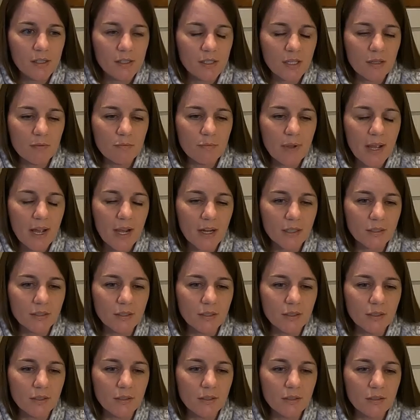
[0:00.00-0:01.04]

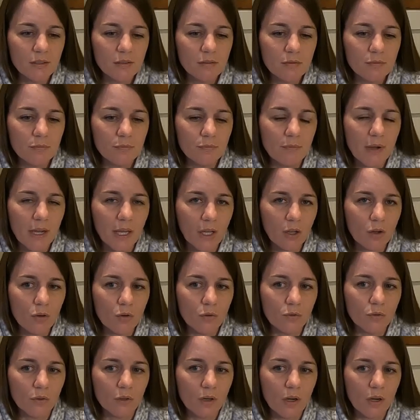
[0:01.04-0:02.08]
impacted my
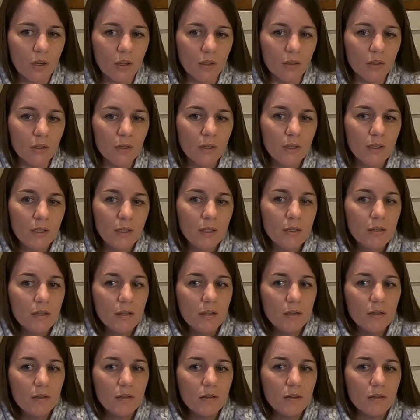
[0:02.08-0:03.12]
overall
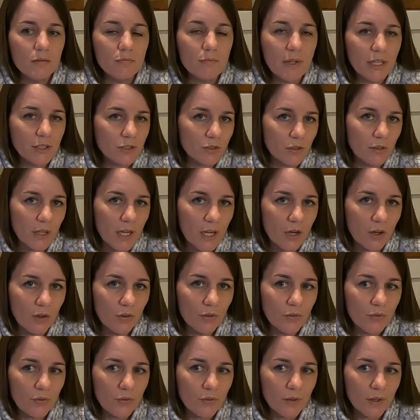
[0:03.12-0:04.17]
mental
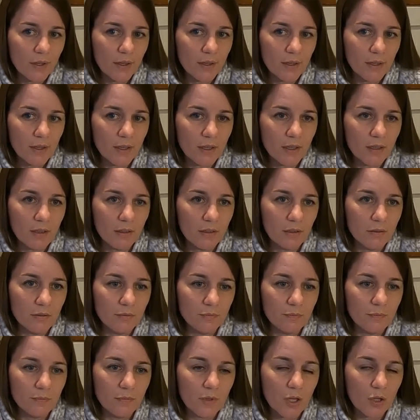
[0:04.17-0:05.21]
health
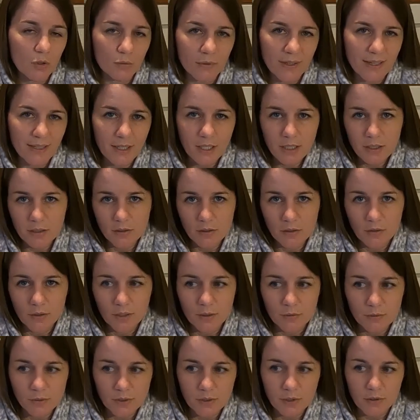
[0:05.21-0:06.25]
already, you know,
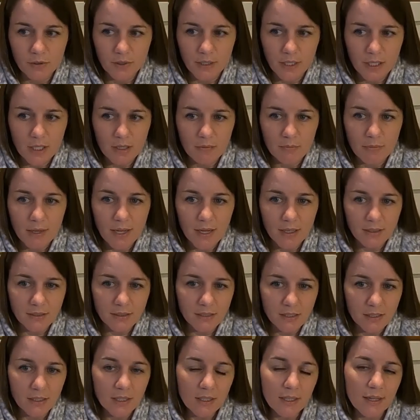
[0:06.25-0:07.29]
that was already
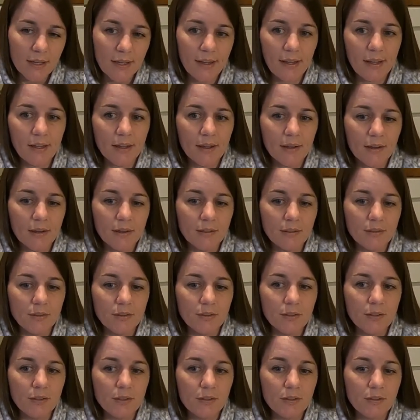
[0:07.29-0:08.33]
impacted.
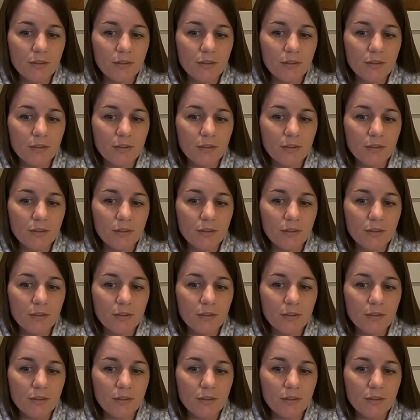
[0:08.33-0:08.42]
And